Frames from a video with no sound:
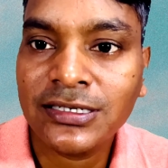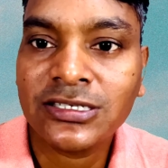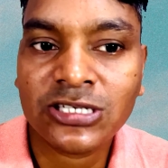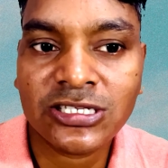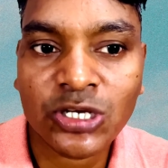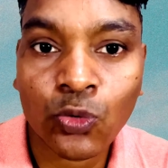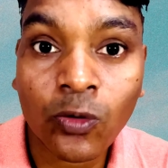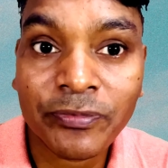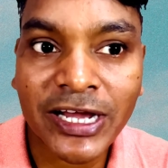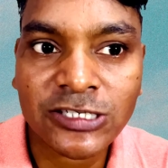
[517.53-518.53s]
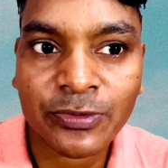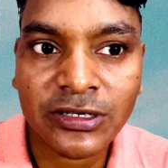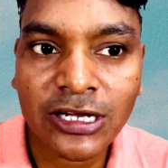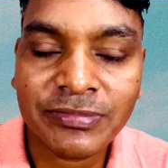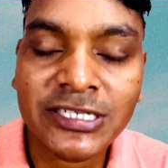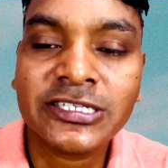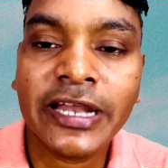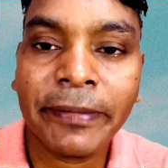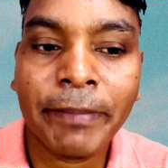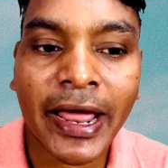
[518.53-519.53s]
such a low price point of this
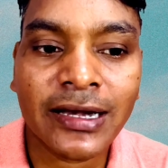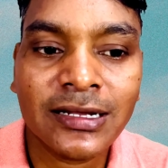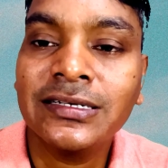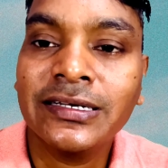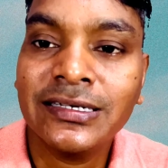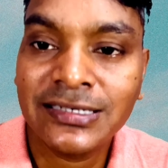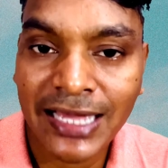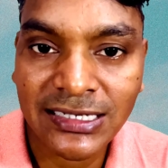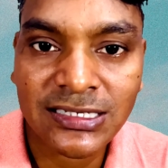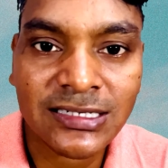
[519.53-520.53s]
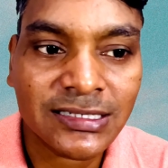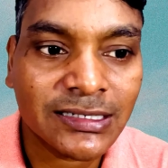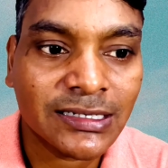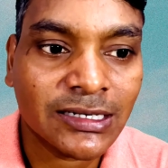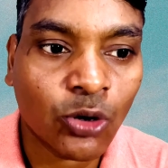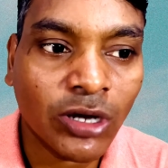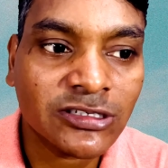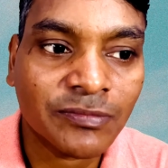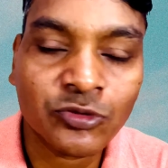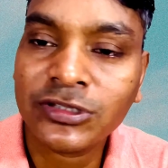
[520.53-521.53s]
neckband. It cancels noise
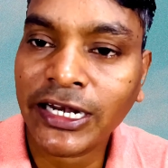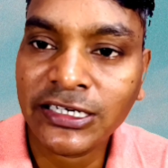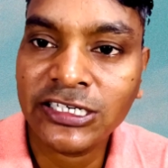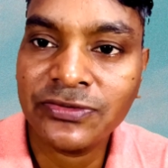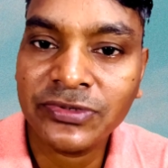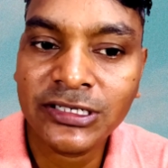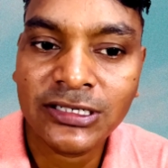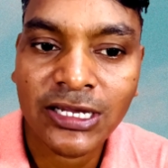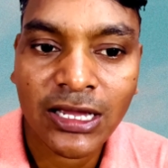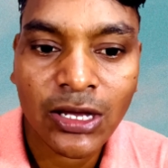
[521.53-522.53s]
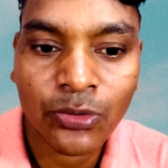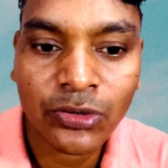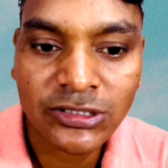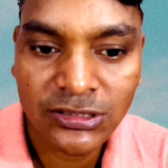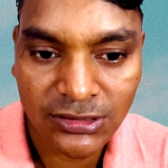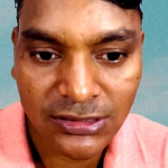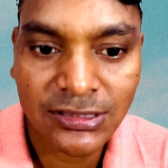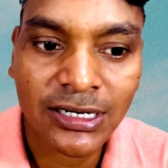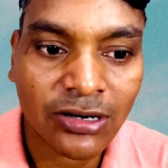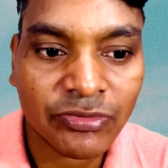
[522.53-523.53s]
up to 30 dB, which is
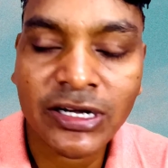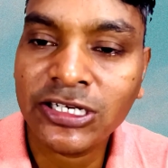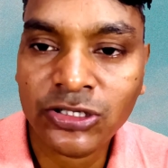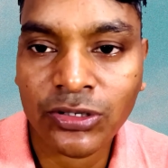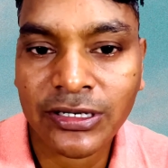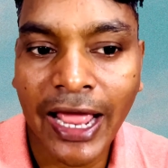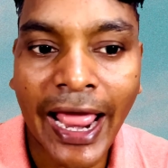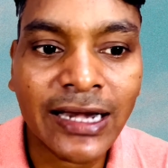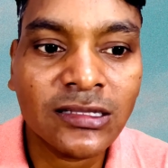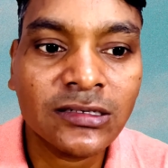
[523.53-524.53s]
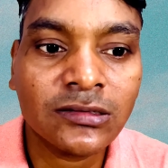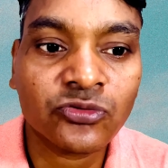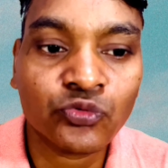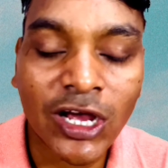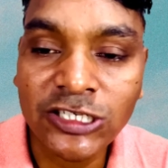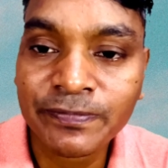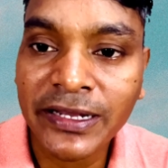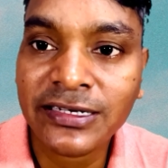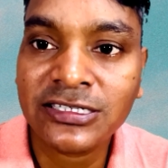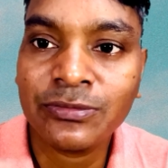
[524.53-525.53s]
really good, and the
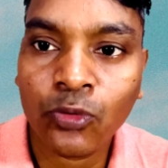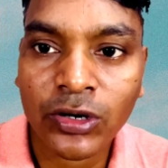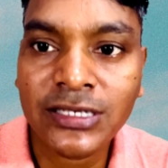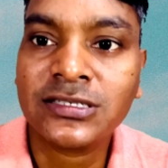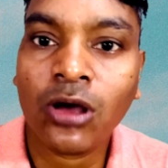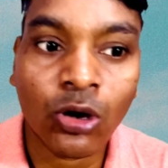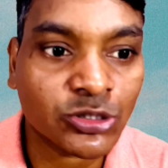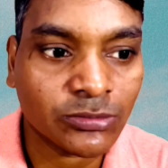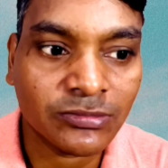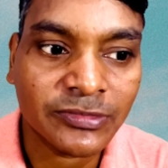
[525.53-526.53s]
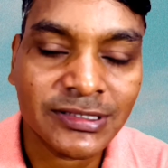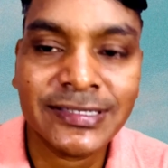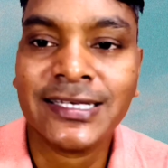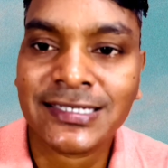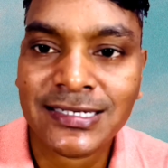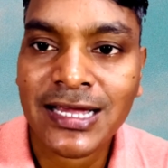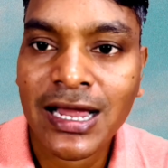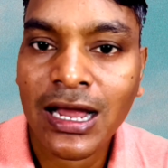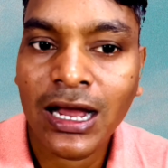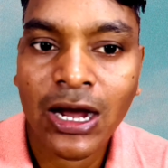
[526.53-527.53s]
transparency mode is awesome. Yes,
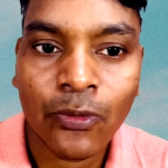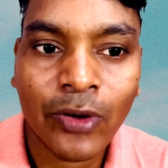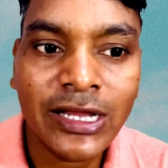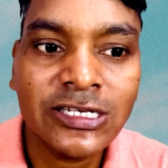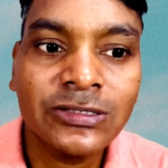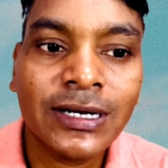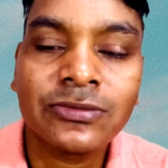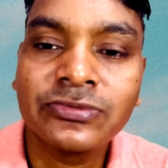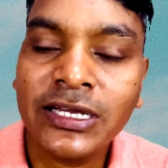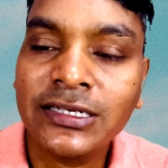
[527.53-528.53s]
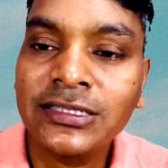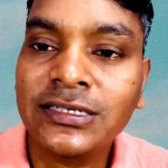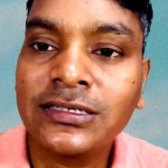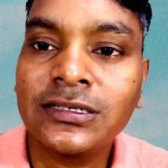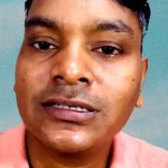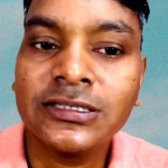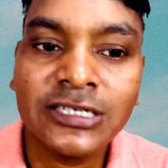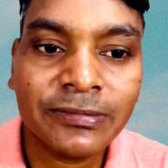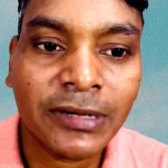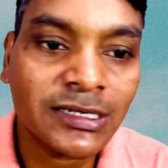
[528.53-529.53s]
while you are wearing the
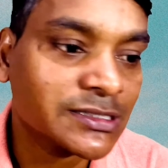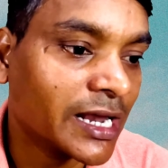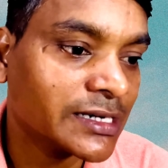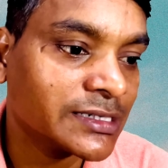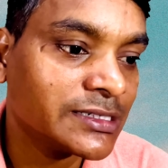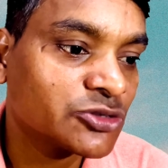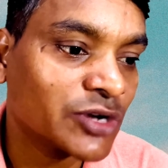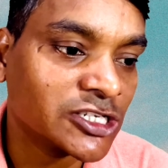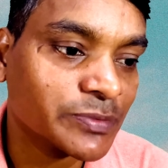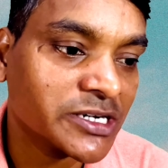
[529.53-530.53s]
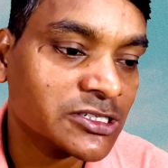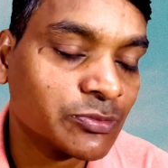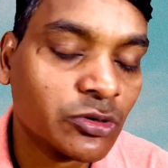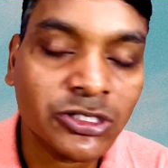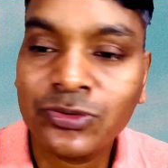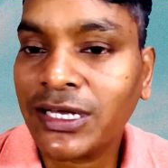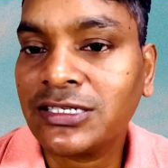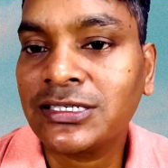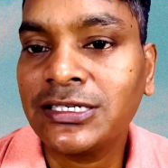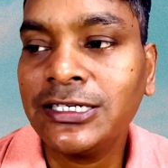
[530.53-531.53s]
earbuds and in transparency mode, you can
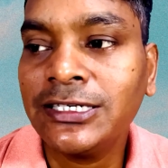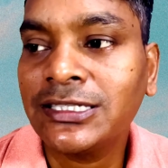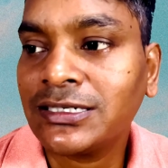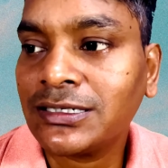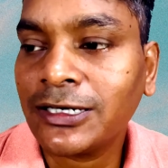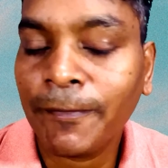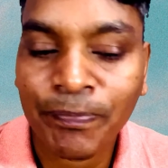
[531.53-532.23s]
see the